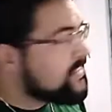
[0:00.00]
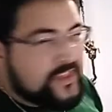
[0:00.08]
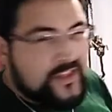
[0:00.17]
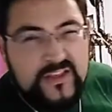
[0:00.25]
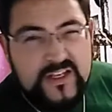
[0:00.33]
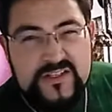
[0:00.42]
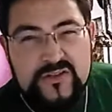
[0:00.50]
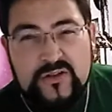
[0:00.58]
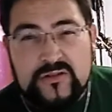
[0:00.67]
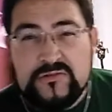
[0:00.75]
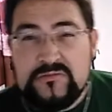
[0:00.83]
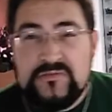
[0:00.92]
yeah, I think that's
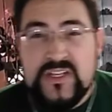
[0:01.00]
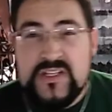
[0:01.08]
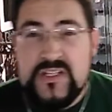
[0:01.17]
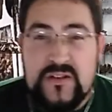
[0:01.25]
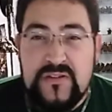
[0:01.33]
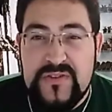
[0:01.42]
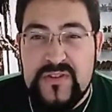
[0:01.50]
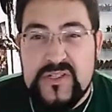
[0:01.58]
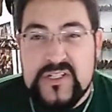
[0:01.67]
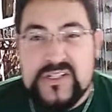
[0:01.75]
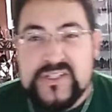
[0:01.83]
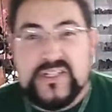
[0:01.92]
all. Just a
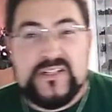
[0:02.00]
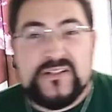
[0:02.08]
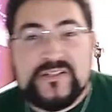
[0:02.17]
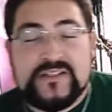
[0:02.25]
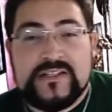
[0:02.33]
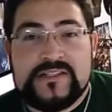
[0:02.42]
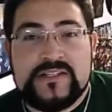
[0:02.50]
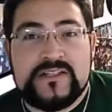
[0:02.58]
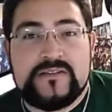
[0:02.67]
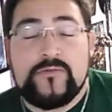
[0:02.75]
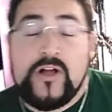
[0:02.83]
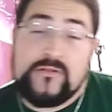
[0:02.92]
few Genestealers and that's
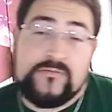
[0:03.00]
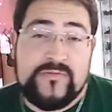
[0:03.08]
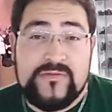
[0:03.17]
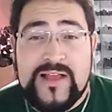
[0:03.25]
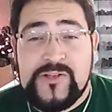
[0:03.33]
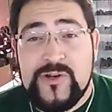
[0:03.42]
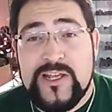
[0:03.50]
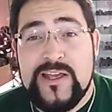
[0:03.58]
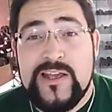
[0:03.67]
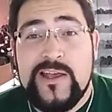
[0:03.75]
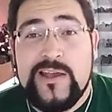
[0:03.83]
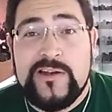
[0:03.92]
it. Well,
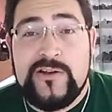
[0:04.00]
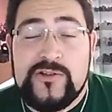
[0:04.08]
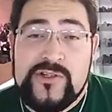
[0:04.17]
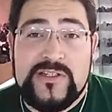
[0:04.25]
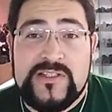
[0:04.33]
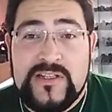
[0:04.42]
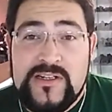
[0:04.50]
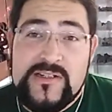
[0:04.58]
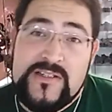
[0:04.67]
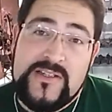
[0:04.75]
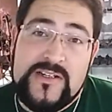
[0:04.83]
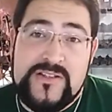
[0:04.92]
actually, no
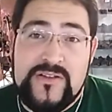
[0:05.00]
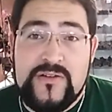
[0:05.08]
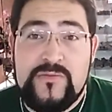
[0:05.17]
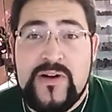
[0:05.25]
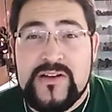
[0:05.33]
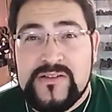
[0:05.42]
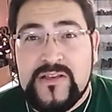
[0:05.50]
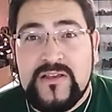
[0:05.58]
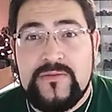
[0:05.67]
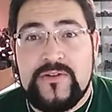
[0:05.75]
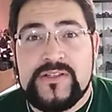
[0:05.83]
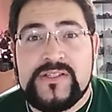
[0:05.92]
Genestealers, just the other parts, the
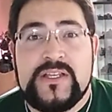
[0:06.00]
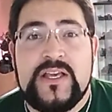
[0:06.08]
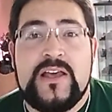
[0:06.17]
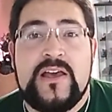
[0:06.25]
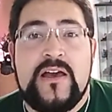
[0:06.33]
hybrids.